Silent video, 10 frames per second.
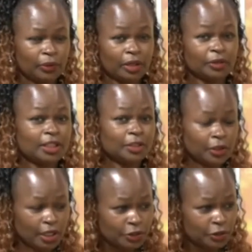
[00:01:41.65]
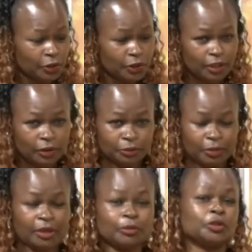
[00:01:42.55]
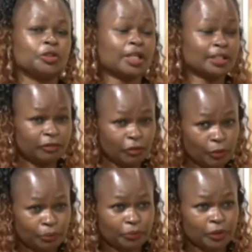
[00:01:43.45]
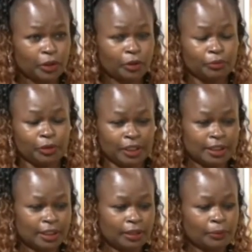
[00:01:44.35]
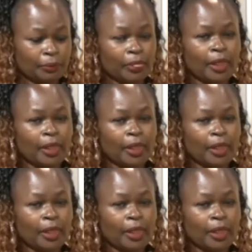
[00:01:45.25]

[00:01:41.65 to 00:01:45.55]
Without education, you cannot be able to transform the community.